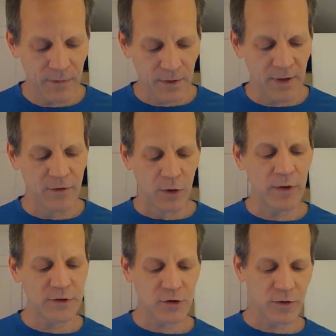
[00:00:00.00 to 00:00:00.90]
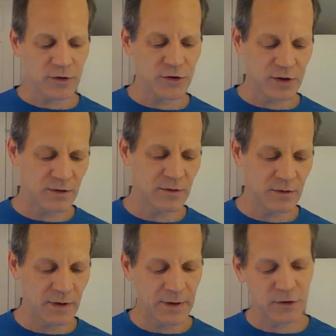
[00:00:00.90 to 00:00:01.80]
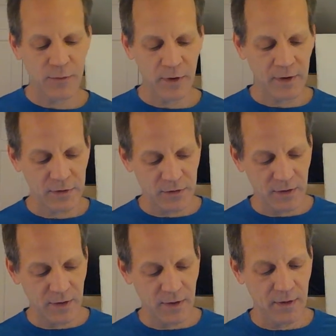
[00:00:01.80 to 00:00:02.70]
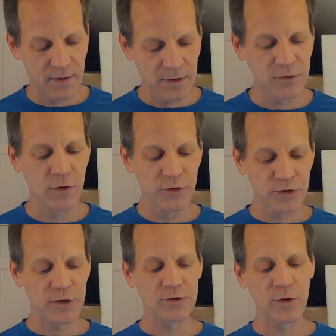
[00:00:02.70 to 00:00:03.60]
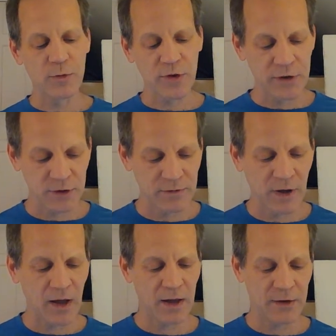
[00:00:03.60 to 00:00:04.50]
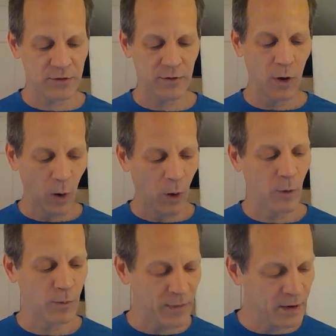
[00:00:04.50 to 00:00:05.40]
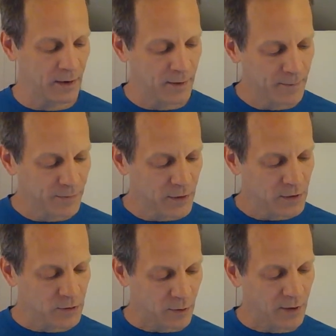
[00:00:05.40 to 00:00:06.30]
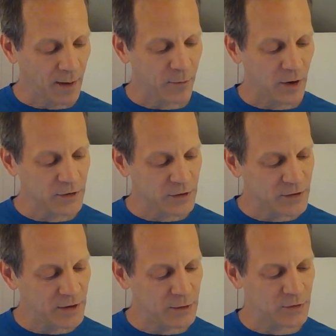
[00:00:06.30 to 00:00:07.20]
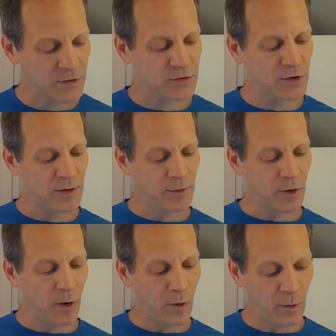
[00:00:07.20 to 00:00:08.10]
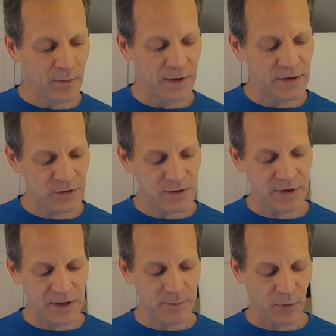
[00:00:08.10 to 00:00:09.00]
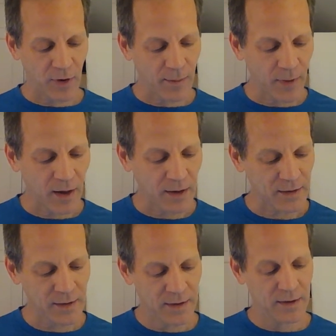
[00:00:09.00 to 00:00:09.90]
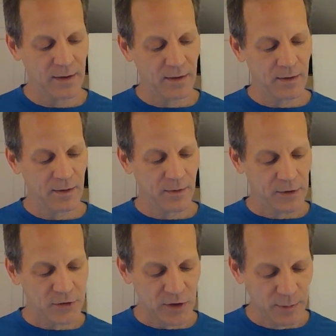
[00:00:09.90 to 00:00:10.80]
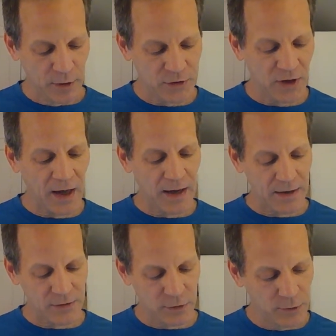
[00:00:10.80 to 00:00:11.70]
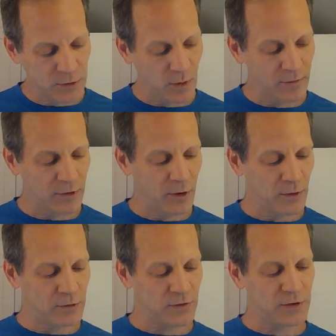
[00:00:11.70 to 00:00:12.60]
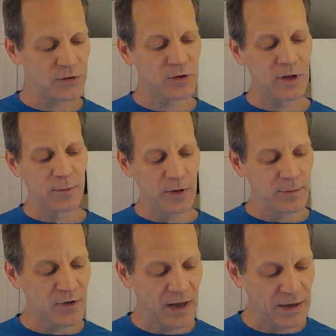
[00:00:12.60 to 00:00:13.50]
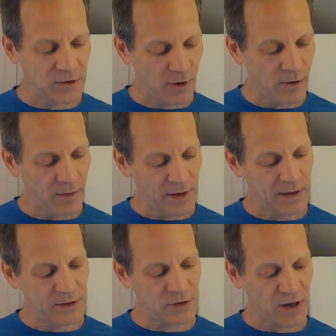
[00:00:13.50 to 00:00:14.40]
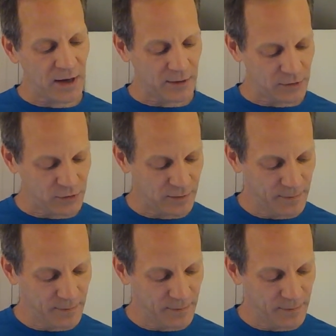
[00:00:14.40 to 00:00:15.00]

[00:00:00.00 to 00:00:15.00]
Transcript: Even though he's a Christian, he experienced his Christian interpretation of God as Om. So Yamaraj continues, the syllable Om is indeed Brahman. The syllable is the highest. Whosoever knows this syllable obtains all that he desires.